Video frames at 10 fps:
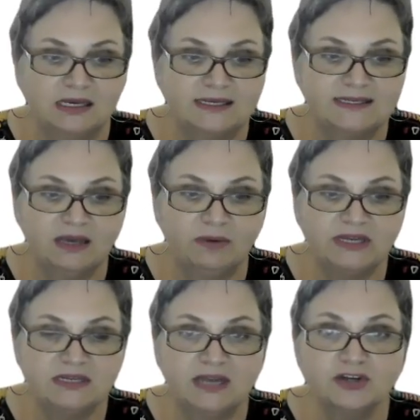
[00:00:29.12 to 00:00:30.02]
So
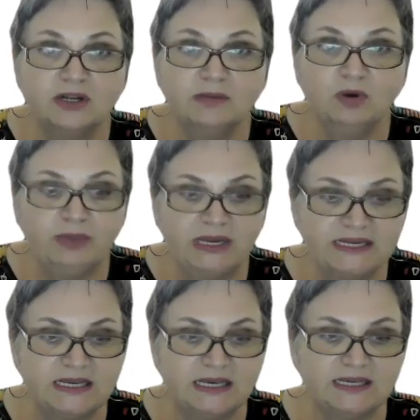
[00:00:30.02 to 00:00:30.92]
international
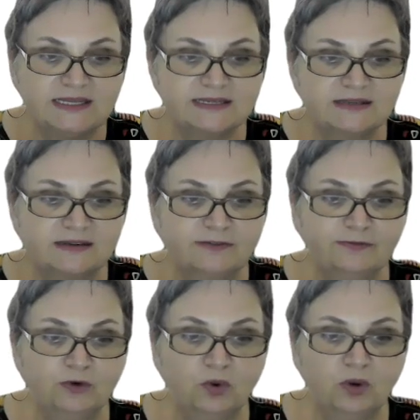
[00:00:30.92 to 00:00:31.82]
mobilities
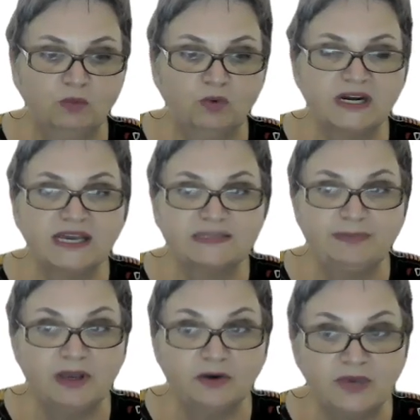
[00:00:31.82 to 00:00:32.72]
for work
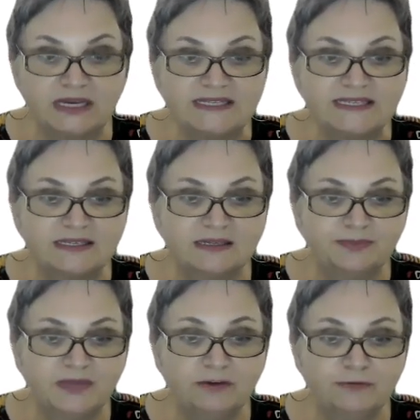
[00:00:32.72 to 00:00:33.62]
experience
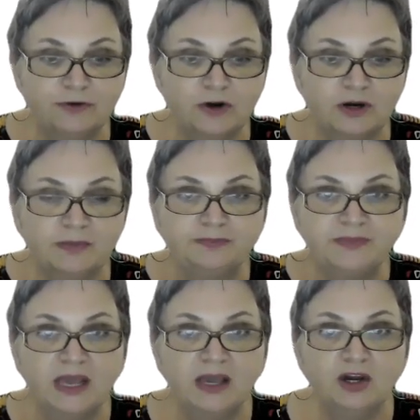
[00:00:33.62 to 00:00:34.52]
at a firm
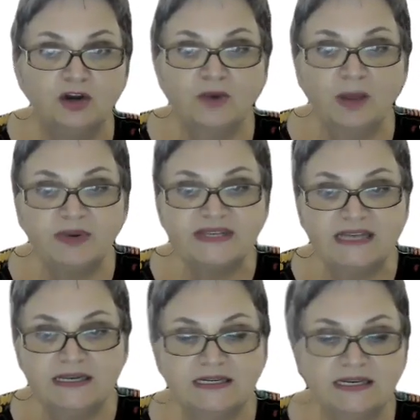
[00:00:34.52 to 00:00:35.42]

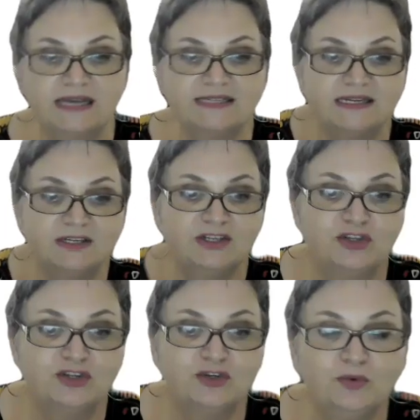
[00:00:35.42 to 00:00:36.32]
represent an excellent
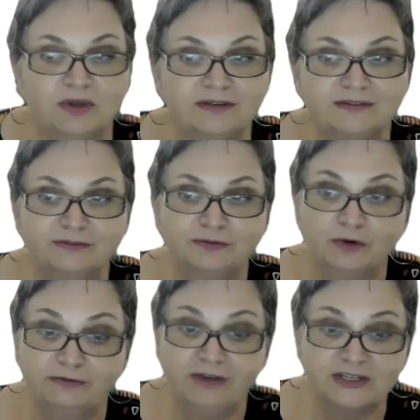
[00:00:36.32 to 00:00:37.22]
tool
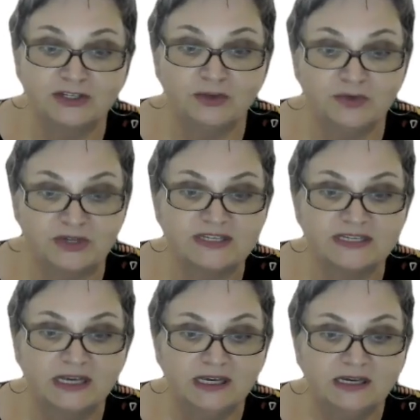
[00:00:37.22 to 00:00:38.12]
for vet students
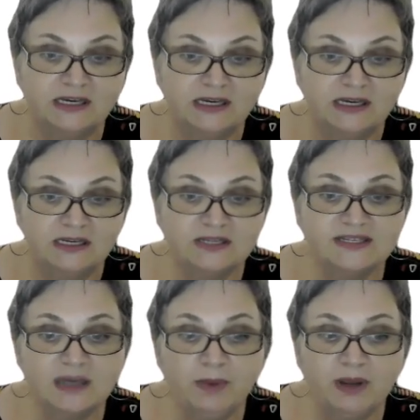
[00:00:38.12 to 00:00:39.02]
to
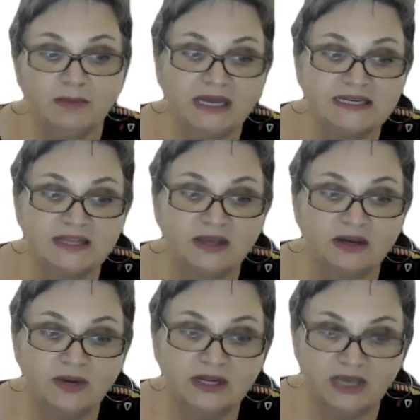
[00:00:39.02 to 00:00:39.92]
supplement
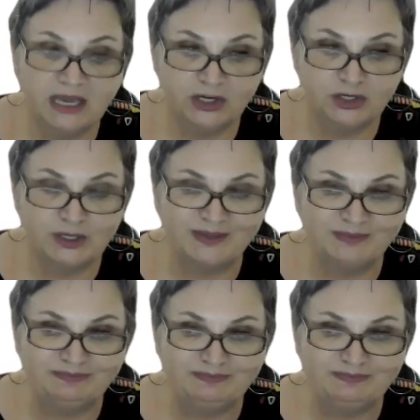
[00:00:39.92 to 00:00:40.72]
their education.